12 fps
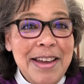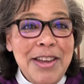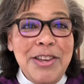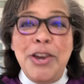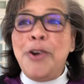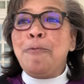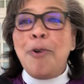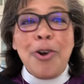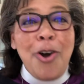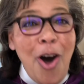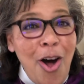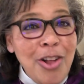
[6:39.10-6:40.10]
you were
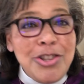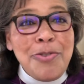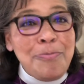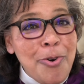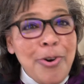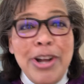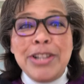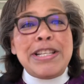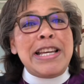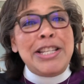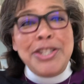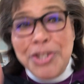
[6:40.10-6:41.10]
called to royalty